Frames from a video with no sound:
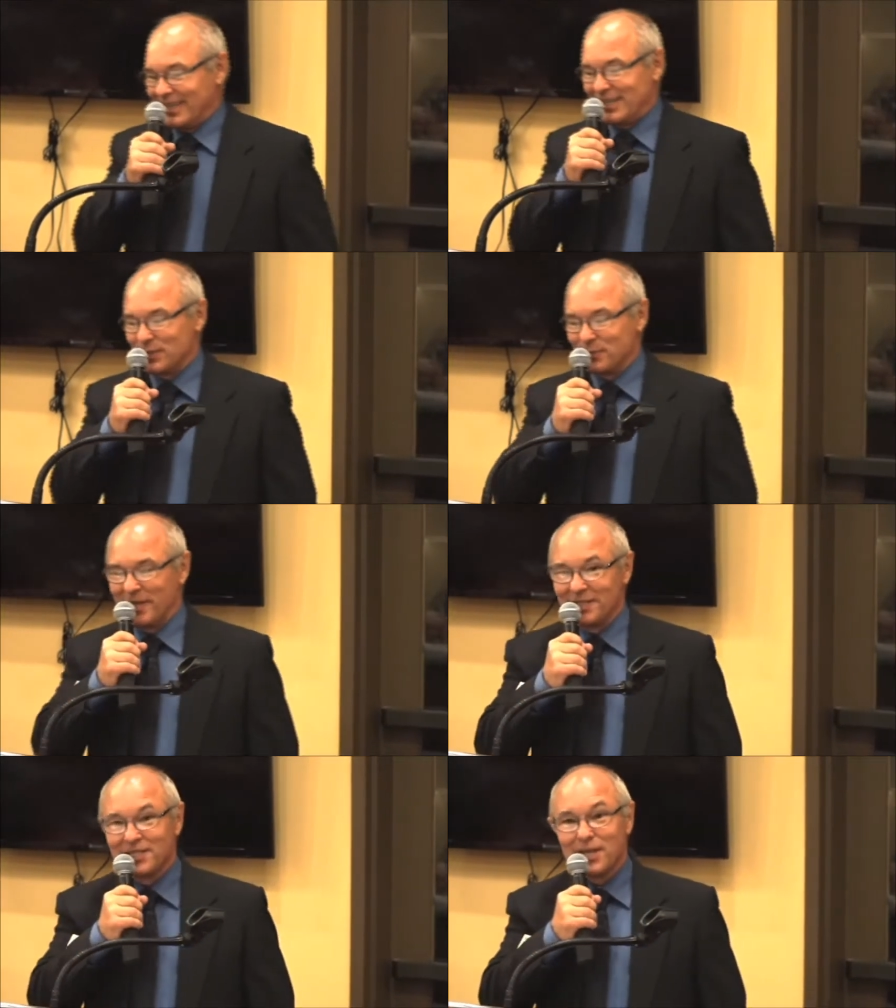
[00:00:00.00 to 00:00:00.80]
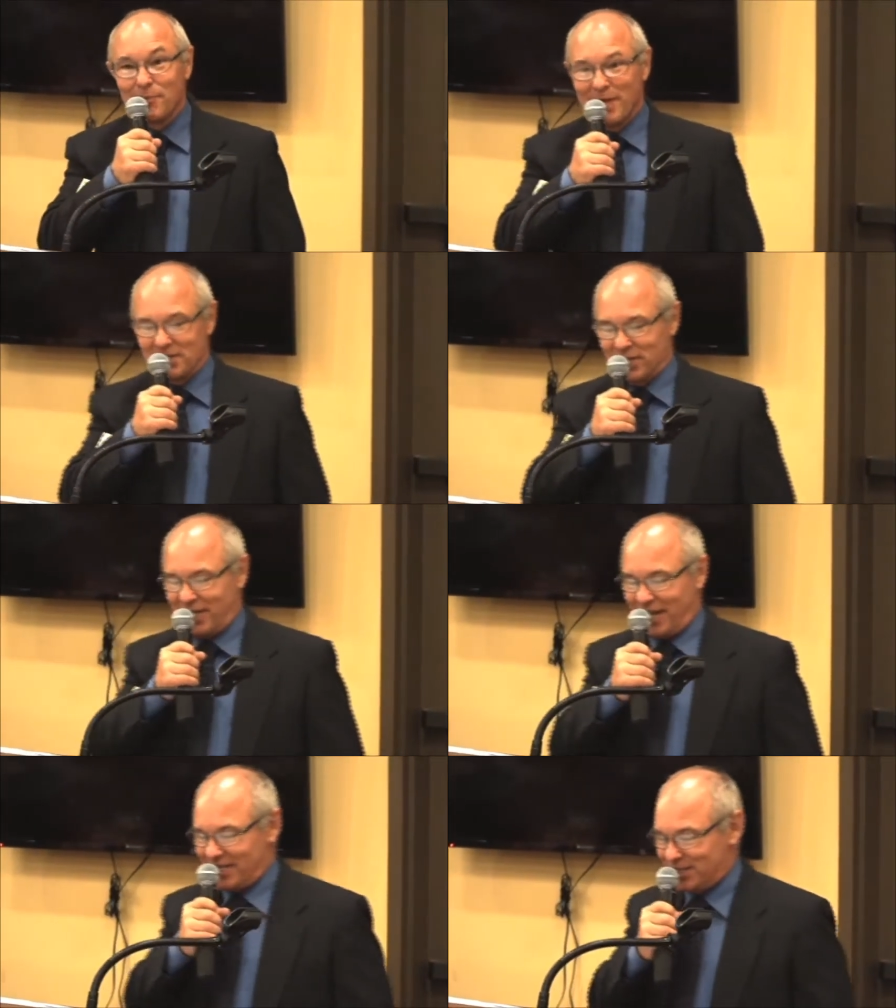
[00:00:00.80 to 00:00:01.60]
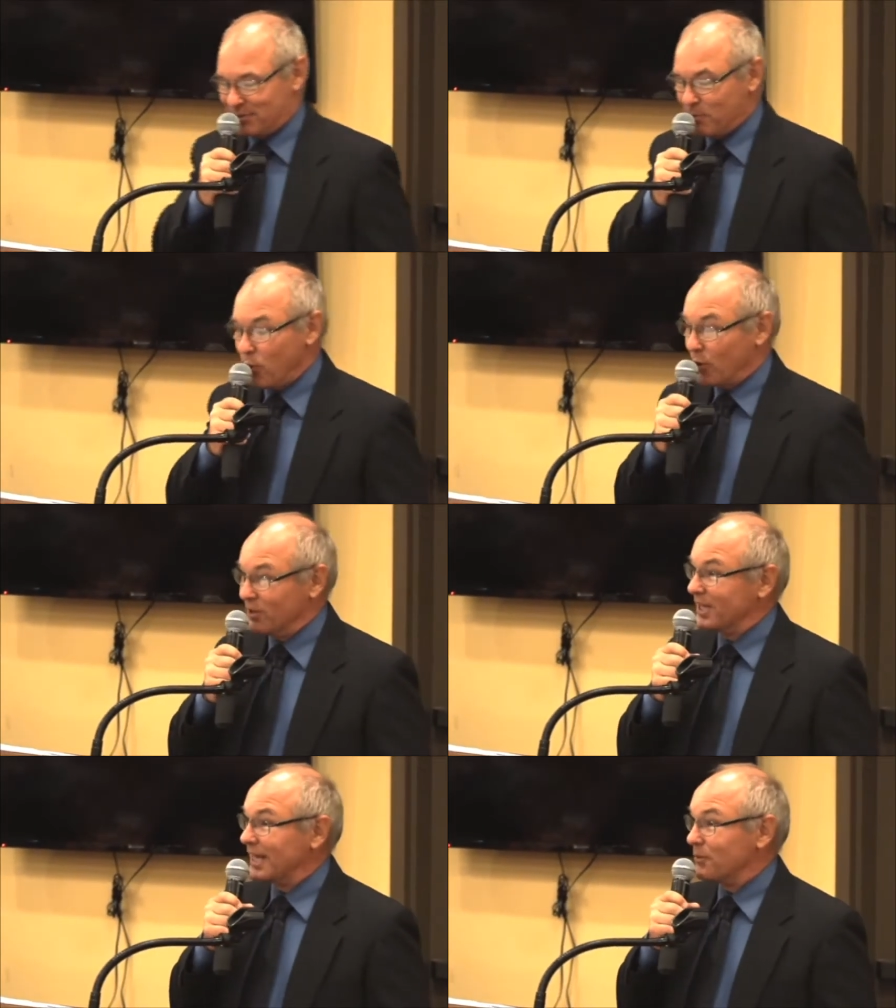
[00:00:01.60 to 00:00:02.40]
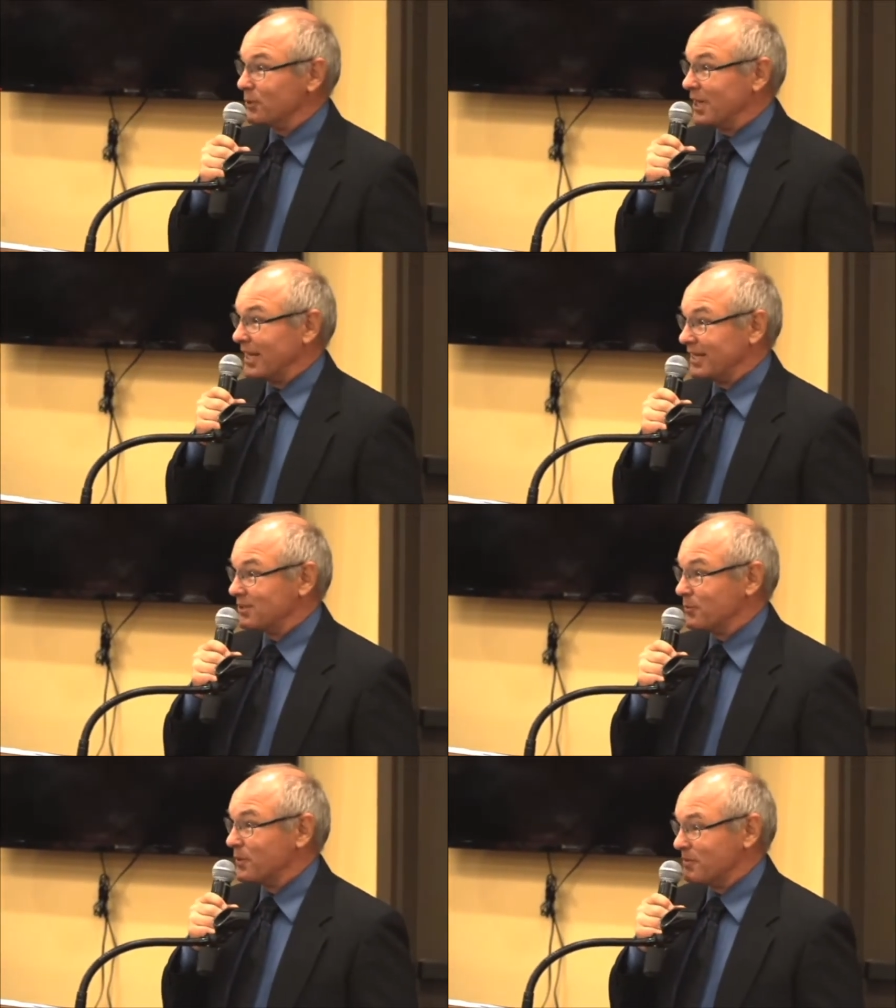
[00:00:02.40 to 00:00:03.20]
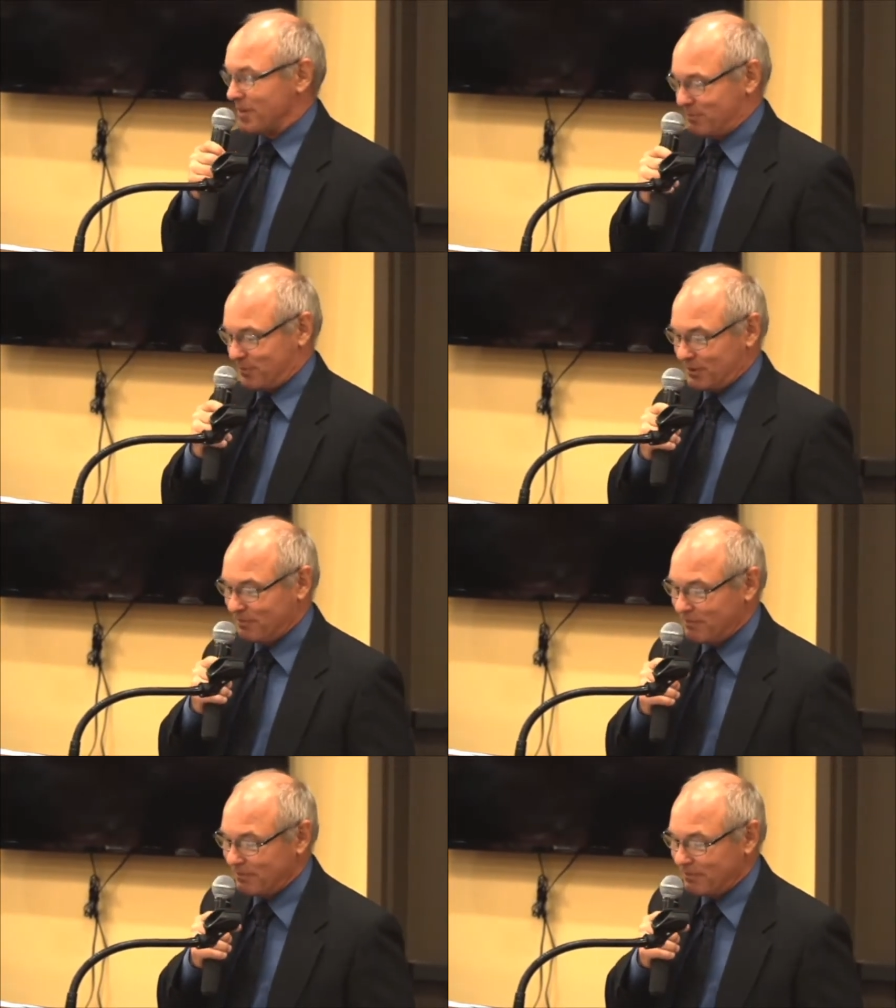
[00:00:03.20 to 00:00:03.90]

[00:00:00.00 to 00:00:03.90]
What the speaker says: It has been some education, more than I would like to remember.